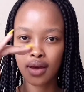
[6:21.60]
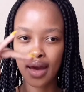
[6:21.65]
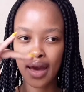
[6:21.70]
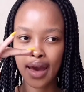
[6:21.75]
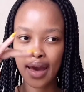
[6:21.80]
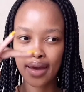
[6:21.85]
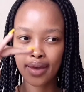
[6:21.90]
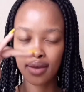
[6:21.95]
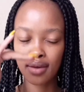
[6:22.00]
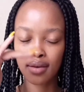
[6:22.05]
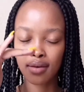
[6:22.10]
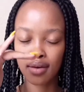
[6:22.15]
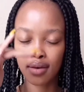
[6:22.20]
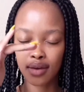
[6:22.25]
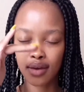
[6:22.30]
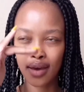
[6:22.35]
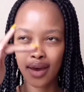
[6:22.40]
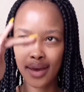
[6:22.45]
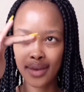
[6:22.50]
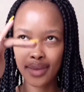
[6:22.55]
higher,
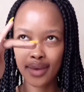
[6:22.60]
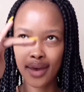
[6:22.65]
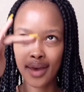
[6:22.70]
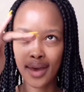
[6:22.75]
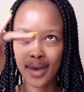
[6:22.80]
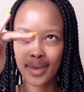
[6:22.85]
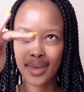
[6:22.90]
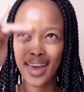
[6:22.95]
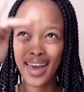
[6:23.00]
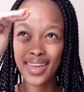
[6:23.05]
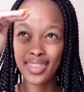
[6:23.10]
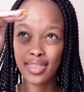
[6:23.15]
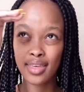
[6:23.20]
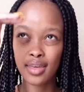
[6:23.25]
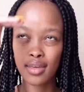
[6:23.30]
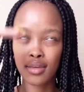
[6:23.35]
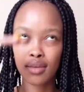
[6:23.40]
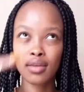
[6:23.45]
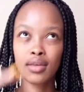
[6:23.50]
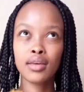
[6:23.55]
high
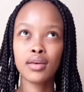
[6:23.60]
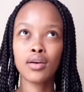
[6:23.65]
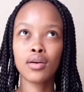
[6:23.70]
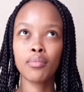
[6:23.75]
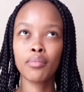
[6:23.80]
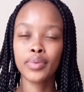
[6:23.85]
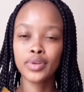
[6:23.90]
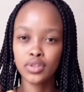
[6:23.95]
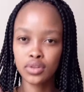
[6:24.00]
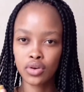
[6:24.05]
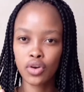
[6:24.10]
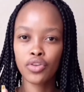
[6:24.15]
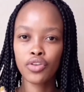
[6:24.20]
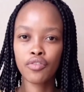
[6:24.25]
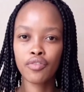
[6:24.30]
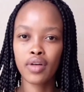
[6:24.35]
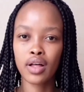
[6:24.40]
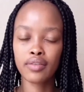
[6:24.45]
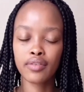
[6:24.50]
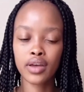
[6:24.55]
there, but on your
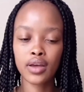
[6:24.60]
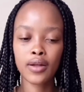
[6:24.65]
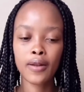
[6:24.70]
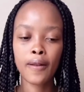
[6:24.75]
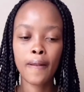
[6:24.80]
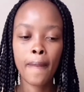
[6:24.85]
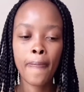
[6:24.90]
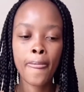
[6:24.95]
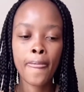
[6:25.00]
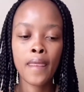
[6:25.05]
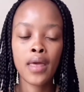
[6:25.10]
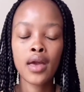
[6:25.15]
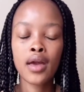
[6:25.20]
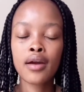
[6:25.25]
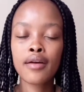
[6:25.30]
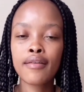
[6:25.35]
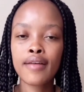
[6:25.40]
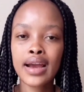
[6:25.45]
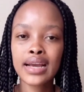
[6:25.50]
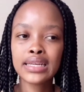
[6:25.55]
vulva,
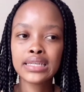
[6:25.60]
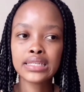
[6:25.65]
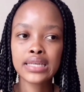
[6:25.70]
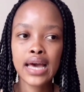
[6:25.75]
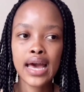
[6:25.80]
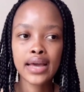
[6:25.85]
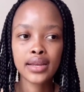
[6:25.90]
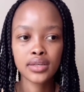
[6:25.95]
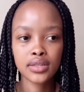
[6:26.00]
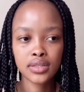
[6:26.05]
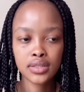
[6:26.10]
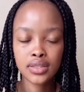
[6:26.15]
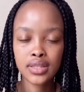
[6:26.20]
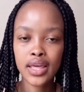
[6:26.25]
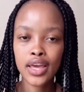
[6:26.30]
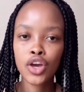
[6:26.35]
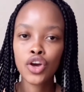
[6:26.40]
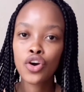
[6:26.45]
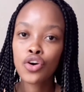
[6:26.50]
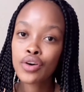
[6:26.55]
right? And
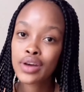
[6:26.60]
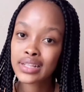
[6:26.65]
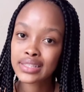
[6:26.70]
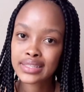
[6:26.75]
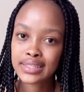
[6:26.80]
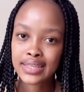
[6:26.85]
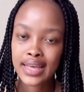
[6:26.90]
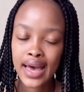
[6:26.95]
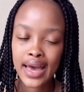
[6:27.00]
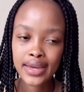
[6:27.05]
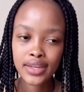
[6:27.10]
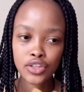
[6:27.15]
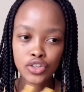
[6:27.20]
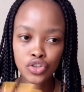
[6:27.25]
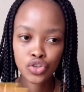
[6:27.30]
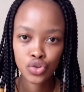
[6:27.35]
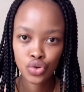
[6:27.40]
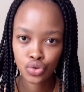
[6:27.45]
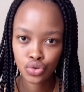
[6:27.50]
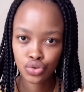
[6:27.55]
they go inside
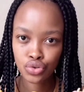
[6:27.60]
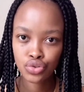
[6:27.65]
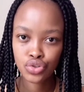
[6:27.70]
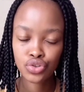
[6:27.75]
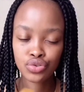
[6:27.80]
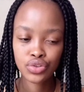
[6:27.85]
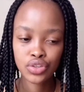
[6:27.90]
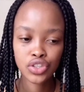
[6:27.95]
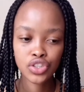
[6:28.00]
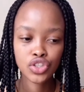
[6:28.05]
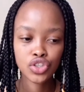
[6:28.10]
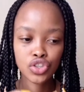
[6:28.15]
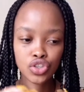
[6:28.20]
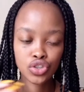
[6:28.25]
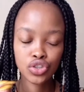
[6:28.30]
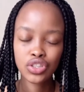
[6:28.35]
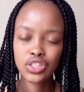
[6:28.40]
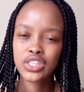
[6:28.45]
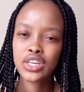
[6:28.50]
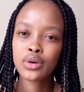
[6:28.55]
your uterus just
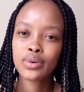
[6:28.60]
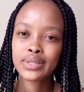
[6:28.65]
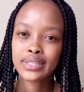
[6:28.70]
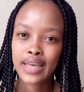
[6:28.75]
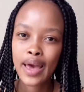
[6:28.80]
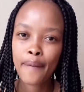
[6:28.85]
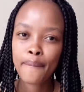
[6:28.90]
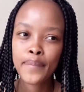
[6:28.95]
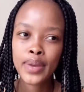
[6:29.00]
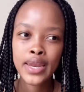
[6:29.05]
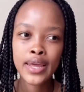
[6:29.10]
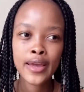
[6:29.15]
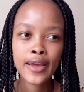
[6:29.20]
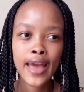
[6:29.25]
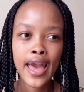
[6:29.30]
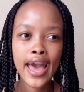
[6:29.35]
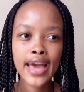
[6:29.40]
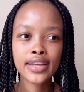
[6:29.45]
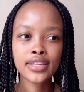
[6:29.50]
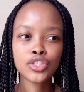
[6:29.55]
to check what's happening,
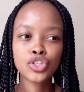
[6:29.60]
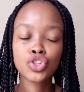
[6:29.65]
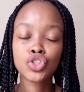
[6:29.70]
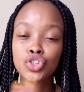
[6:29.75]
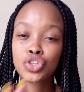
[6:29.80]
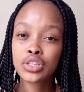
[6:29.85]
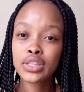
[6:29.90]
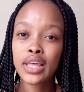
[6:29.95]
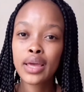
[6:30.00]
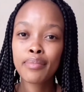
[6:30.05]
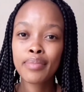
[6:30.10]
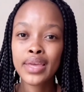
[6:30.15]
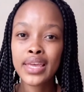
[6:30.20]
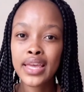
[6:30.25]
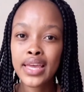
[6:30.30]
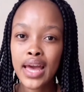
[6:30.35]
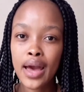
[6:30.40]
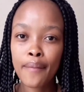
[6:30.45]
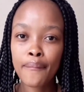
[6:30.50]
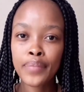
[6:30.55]
and should there be
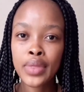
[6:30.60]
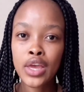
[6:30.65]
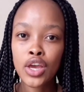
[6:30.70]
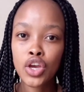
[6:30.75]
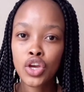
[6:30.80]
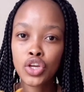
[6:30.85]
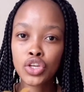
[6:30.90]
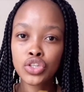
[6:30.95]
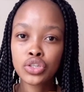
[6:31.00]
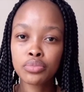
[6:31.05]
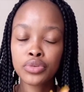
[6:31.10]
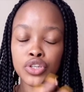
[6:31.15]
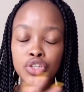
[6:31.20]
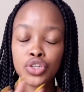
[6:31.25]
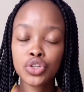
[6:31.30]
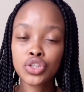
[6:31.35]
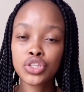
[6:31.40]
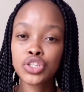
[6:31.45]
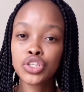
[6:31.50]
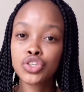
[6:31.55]

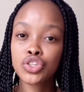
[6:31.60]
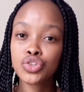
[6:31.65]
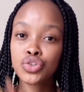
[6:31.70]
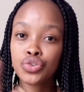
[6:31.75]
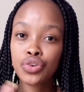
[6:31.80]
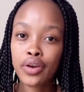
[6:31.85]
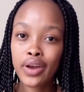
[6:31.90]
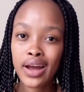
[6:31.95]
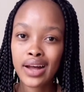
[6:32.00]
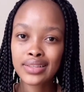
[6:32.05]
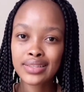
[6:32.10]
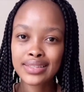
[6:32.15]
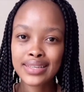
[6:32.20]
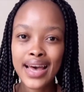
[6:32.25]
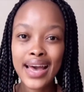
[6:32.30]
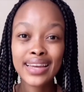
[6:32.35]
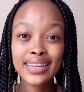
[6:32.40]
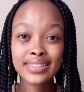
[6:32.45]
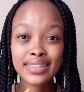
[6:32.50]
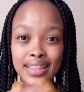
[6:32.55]
endometrial tissue growing
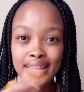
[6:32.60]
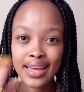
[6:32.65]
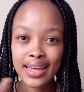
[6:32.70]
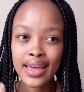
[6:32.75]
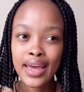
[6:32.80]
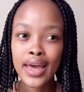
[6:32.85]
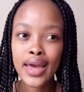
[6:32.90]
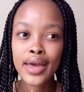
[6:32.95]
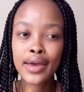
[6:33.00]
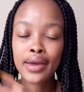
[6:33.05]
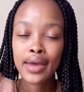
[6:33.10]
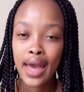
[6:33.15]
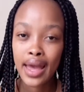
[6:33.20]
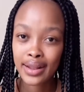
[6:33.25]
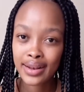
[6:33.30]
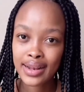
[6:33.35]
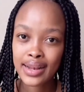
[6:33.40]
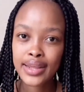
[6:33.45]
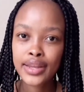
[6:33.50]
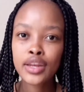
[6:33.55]
outside, they
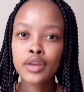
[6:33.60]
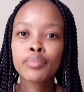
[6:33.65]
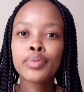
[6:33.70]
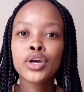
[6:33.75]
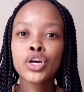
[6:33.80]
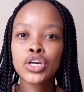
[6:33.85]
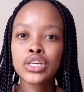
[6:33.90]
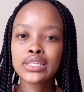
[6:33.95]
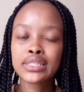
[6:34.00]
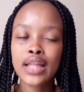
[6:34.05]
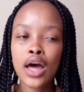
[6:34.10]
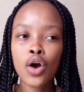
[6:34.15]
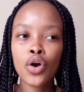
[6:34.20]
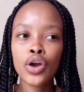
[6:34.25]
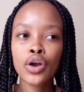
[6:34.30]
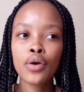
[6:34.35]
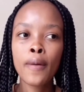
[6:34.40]
clean it, because now